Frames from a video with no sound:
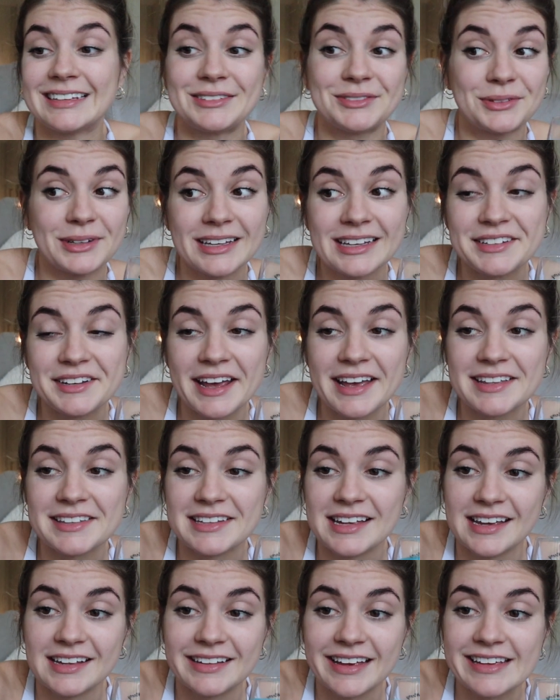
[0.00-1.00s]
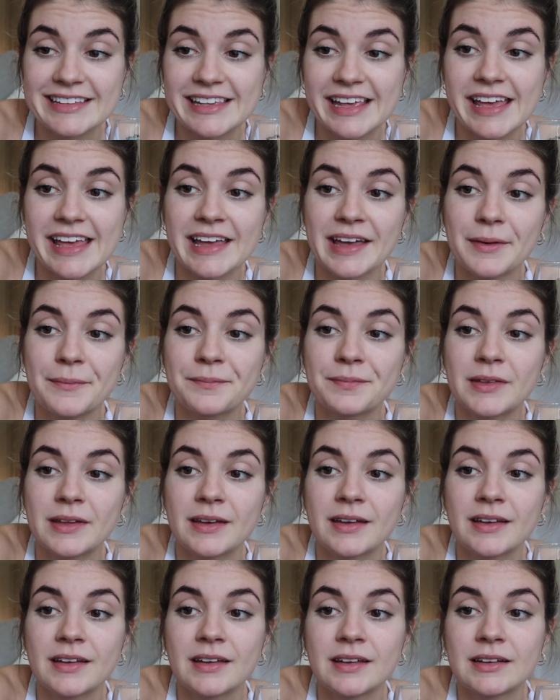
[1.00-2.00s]
It's really tasty. It tastes like
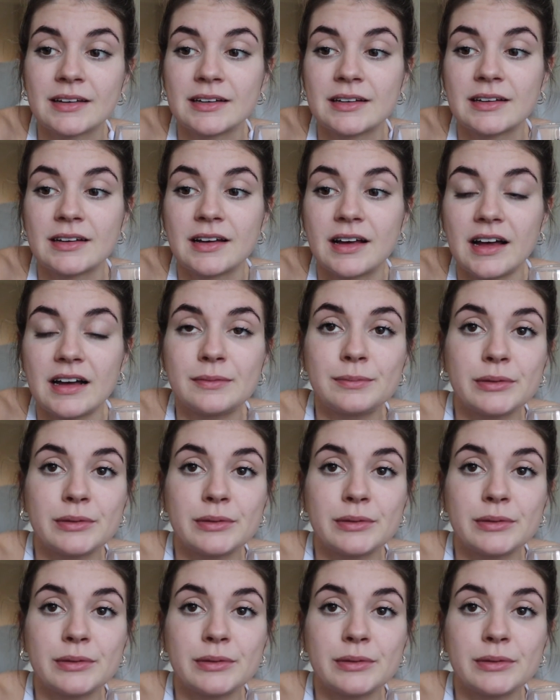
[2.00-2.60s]
a